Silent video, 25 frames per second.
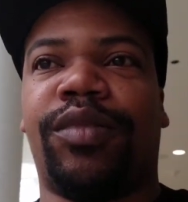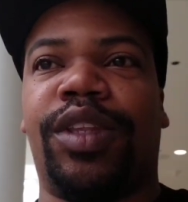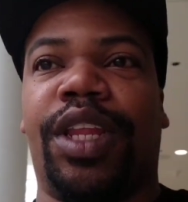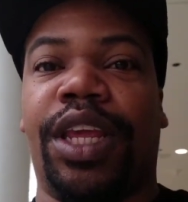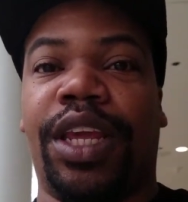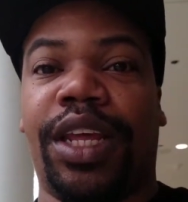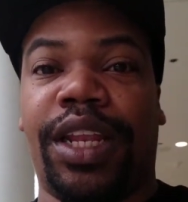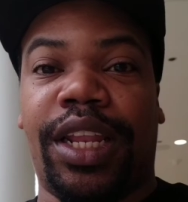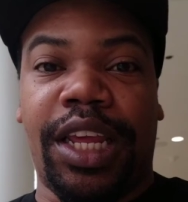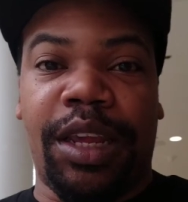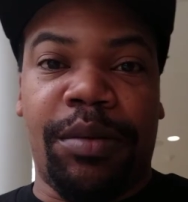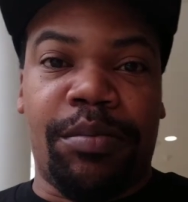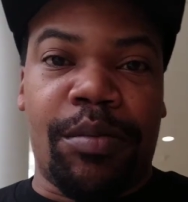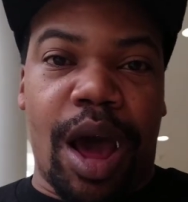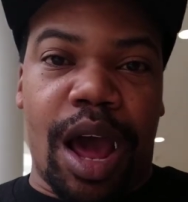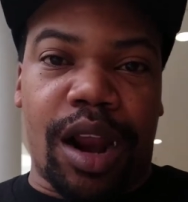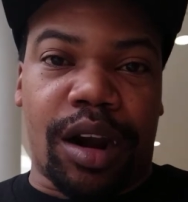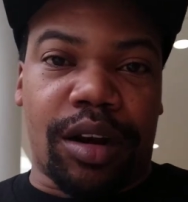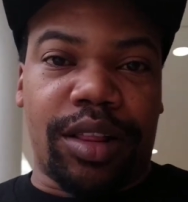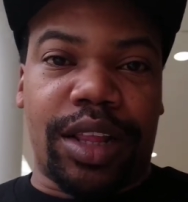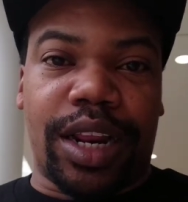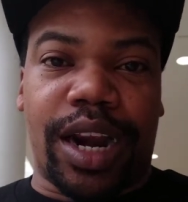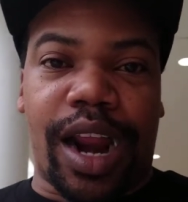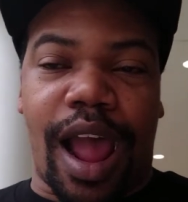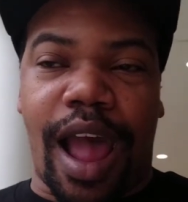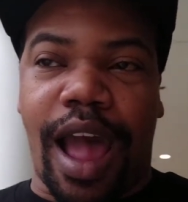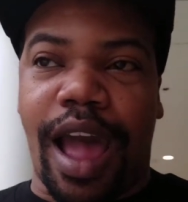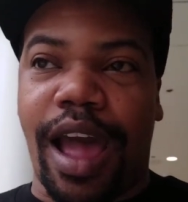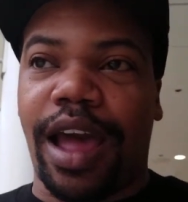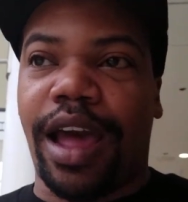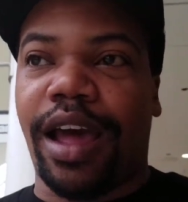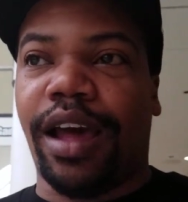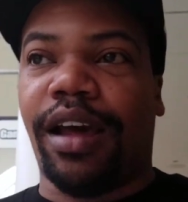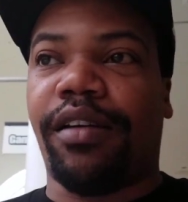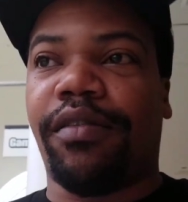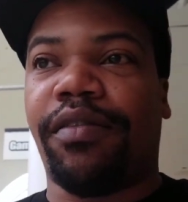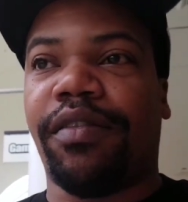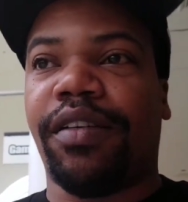the elite model that i
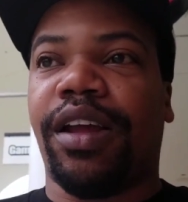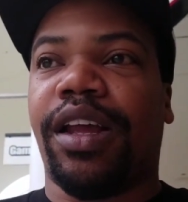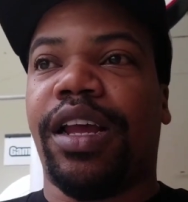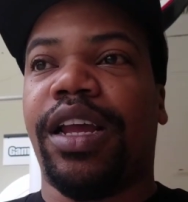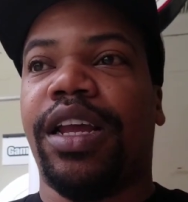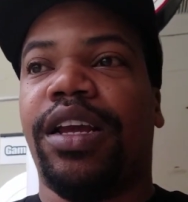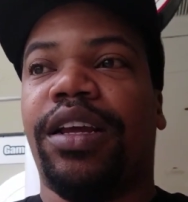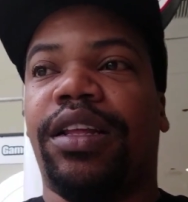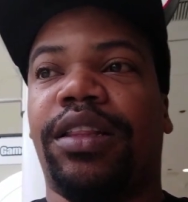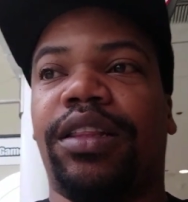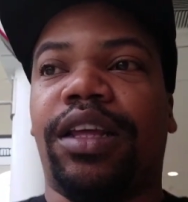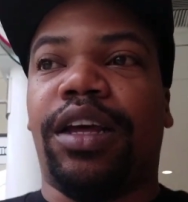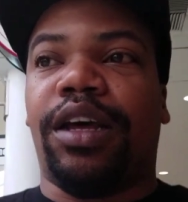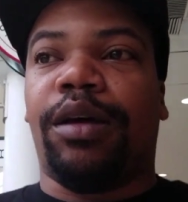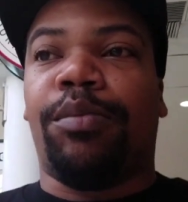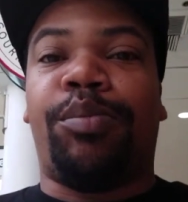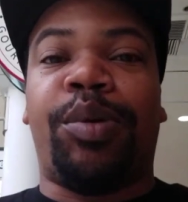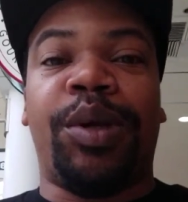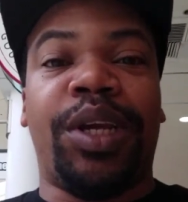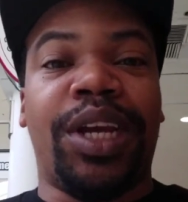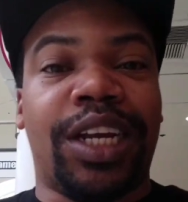have the